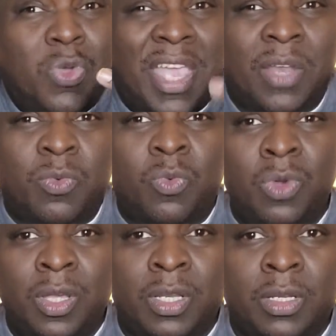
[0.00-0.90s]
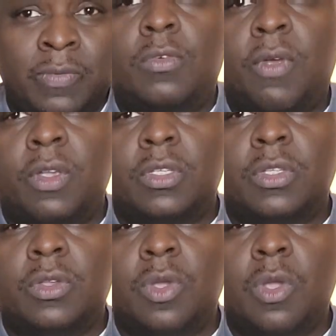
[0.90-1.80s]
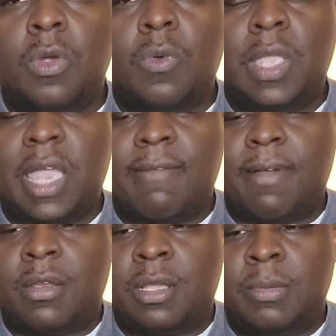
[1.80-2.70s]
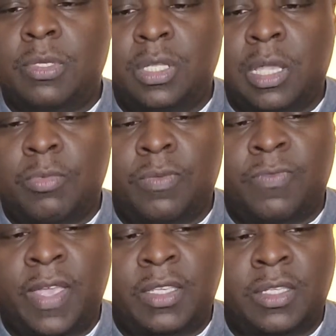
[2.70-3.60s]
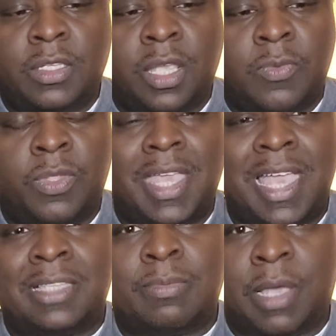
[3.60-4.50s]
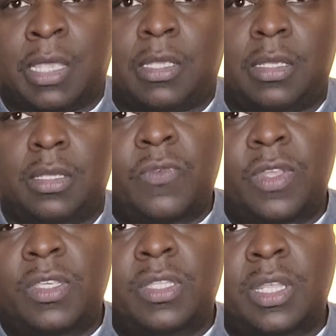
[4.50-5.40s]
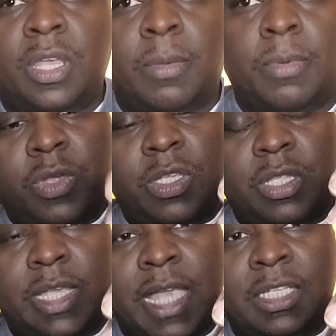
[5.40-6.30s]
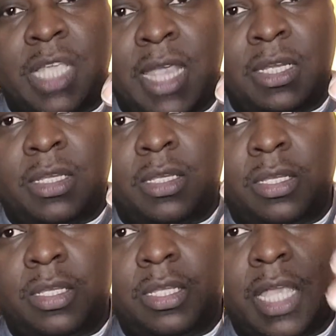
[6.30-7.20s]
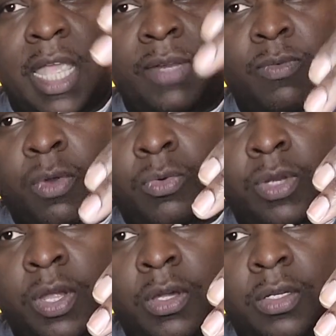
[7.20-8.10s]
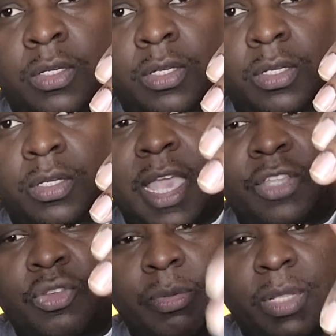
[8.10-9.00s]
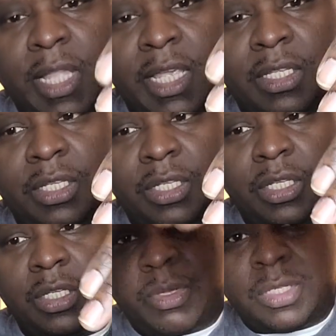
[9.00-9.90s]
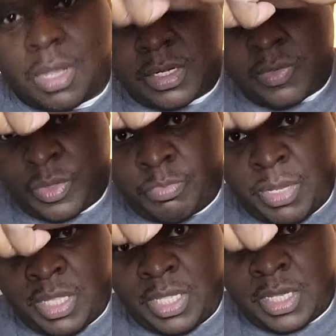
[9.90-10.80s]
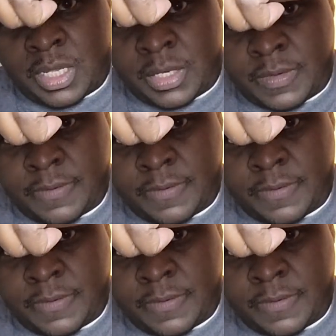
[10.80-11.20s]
and 1. First, we have our WCW Invasion set with X-Pac. Finished it up. Recently got Chyna and Road Dogg. Had Triple H, but started with Billy Gunn.